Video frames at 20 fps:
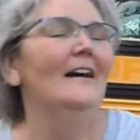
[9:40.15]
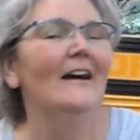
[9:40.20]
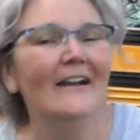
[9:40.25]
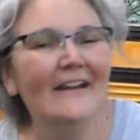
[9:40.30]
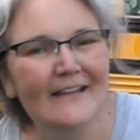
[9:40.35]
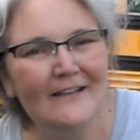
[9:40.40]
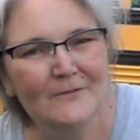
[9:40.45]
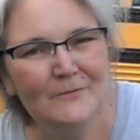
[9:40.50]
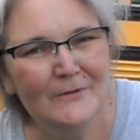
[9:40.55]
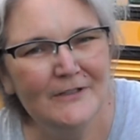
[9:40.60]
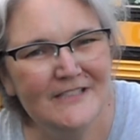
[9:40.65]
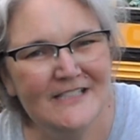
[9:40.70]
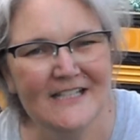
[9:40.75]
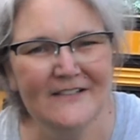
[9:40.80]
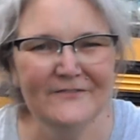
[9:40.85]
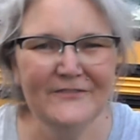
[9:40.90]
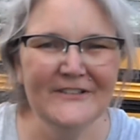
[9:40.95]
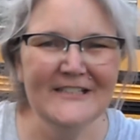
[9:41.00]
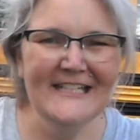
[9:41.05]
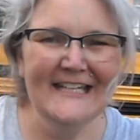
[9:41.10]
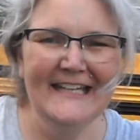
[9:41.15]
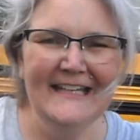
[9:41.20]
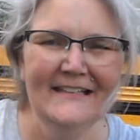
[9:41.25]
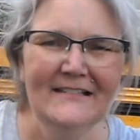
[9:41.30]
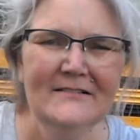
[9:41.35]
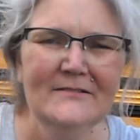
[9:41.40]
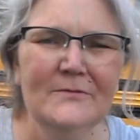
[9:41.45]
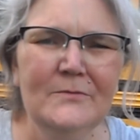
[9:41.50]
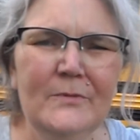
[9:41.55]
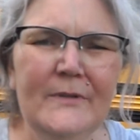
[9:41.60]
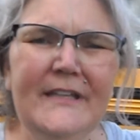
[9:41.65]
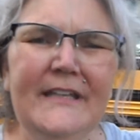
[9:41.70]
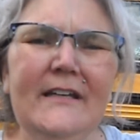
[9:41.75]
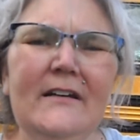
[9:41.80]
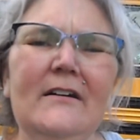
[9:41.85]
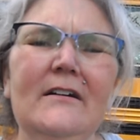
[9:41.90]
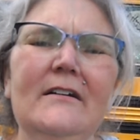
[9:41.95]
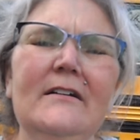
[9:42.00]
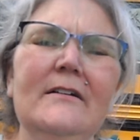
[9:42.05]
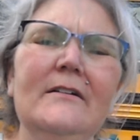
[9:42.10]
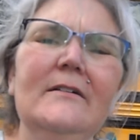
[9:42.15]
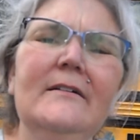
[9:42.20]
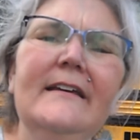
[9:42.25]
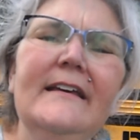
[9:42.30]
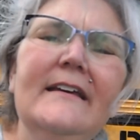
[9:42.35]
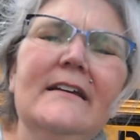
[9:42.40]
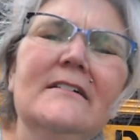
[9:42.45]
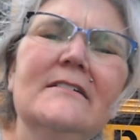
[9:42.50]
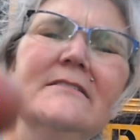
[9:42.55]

All right, we're done for today. We are, oh, hang